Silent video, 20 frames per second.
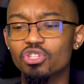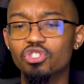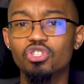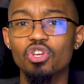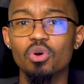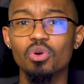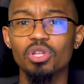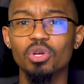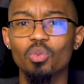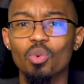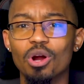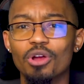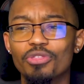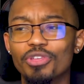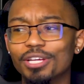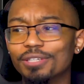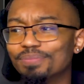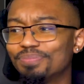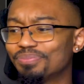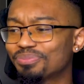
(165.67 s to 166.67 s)
totally worth
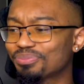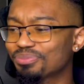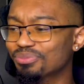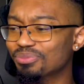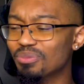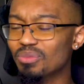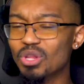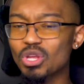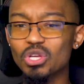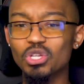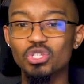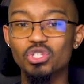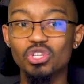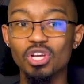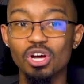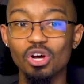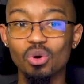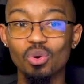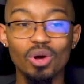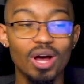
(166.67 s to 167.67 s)
it.
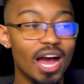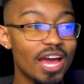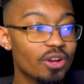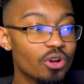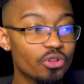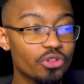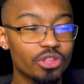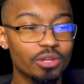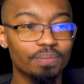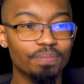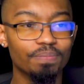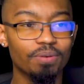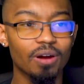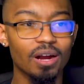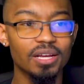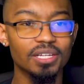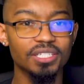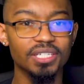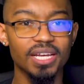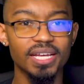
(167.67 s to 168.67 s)
So I do the
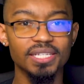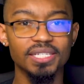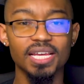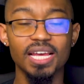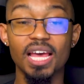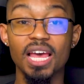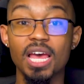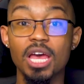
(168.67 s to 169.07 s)
process,